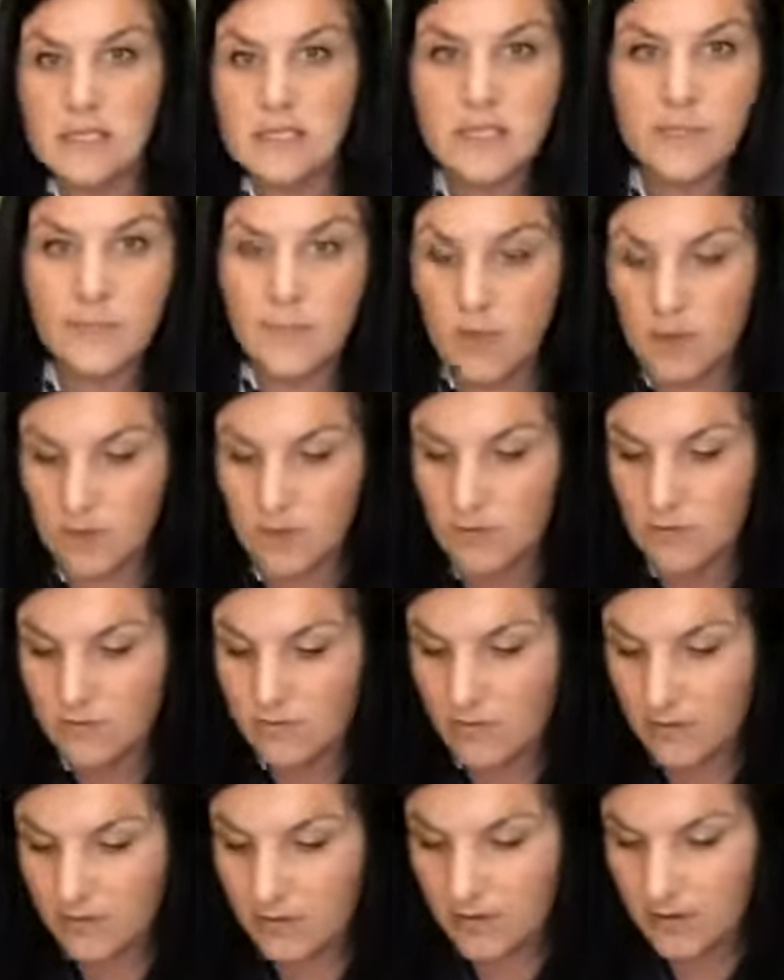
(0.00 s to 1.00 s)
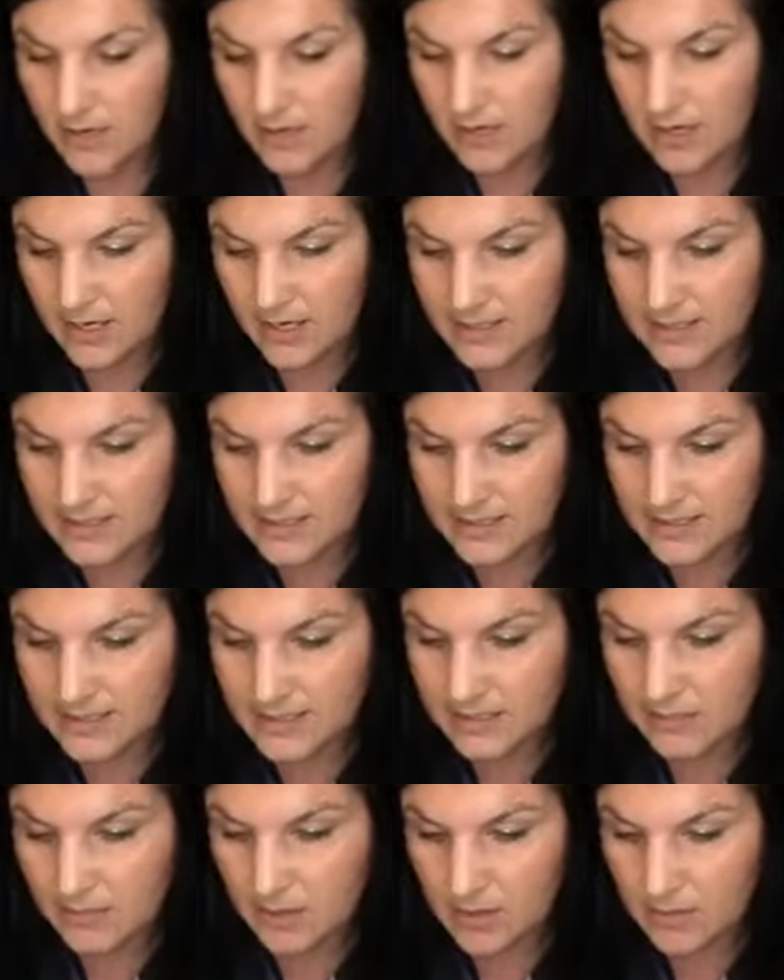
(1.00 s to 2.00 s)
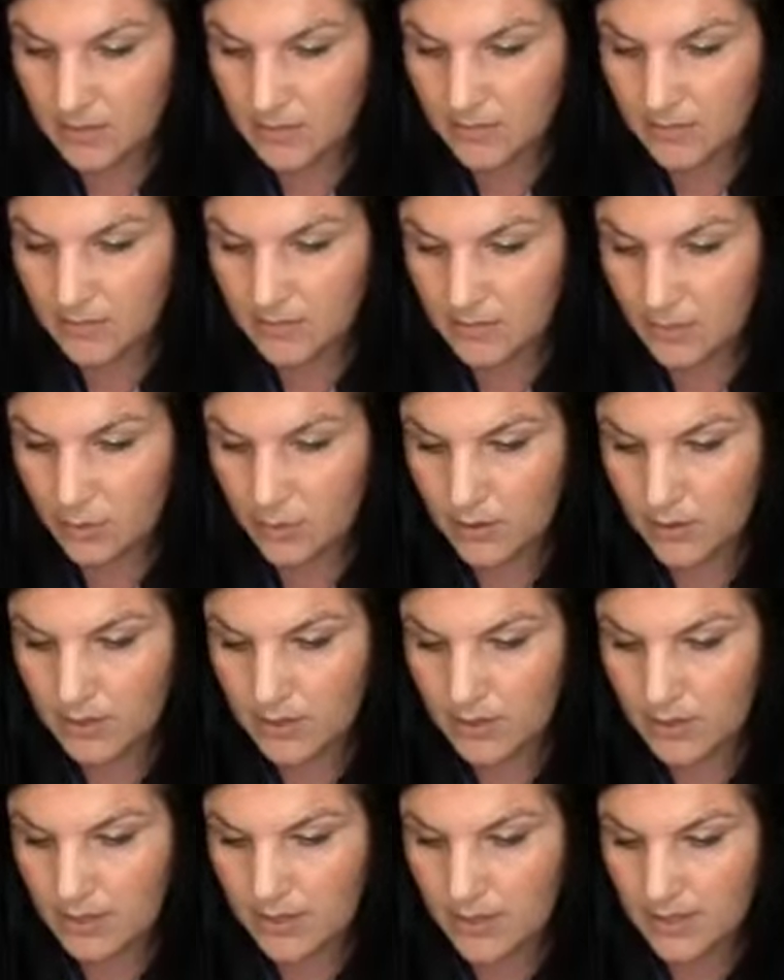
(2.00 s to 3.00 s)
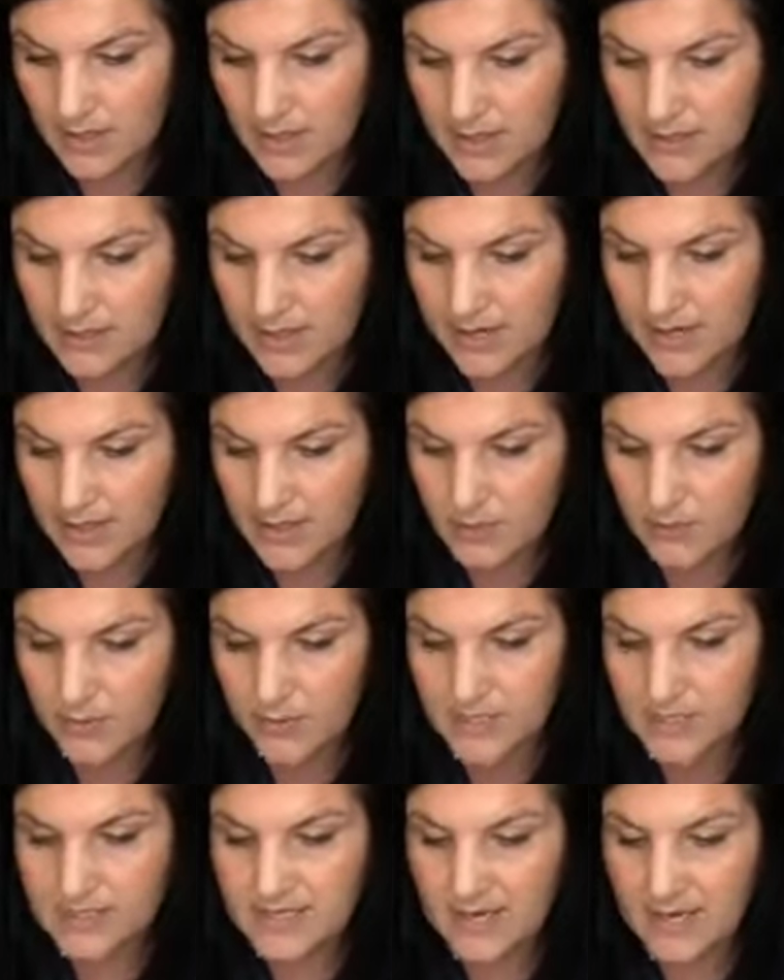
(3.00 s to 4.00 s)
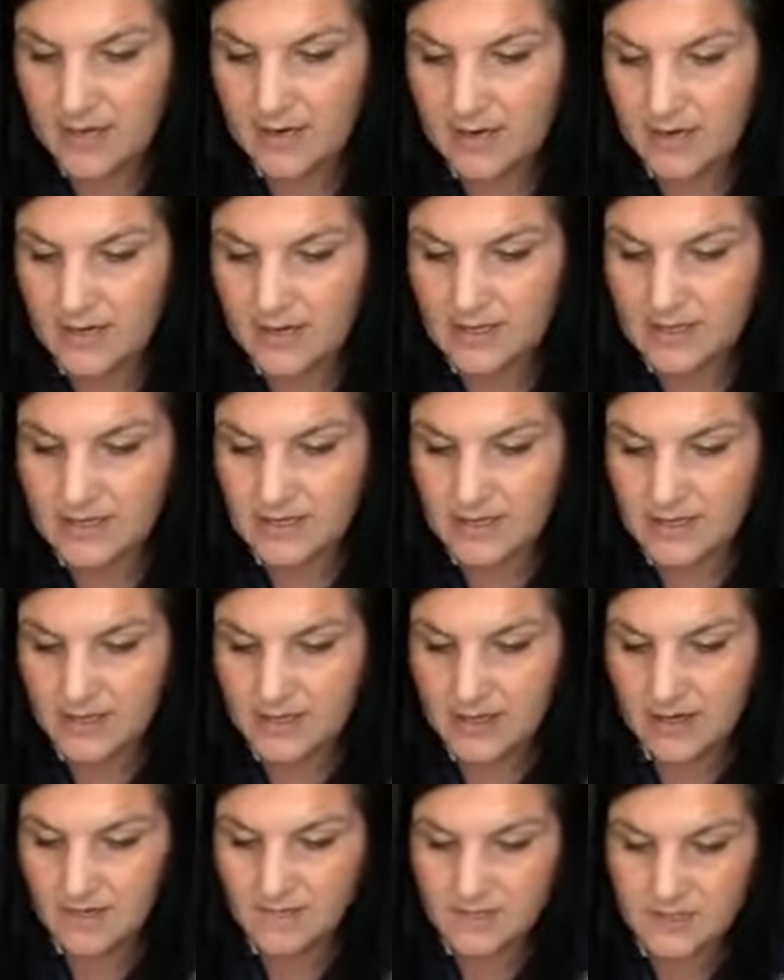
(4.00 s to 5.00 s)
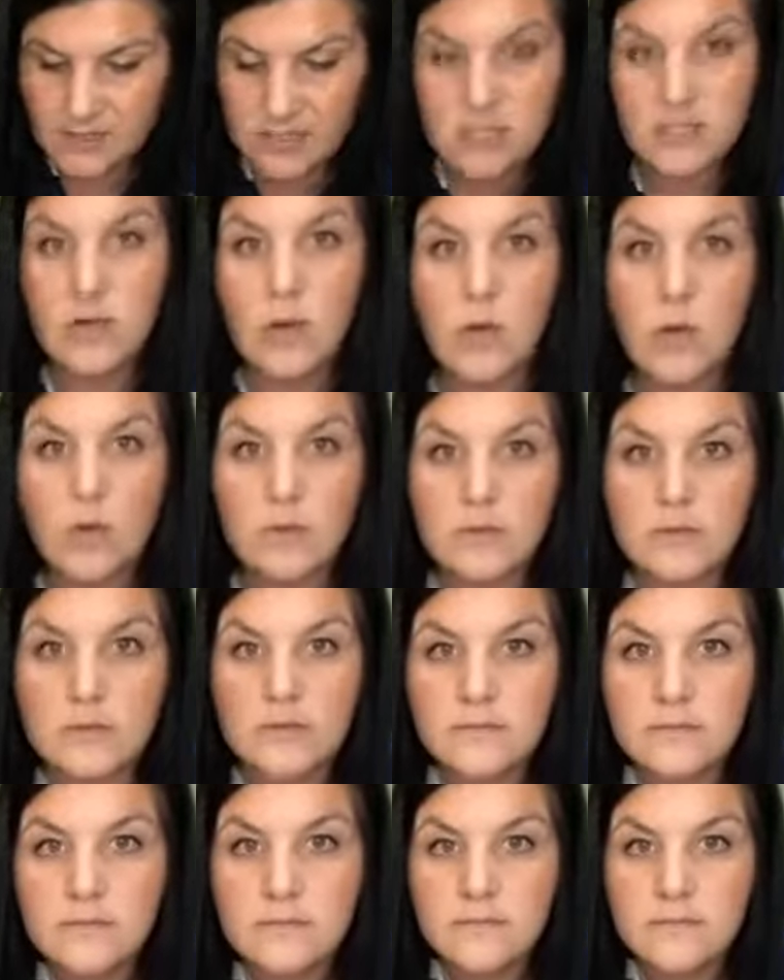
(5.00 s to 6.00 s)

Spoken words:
slip all over. It doesn't slip all over the board. It like you put it down and it's thick enough to just hold.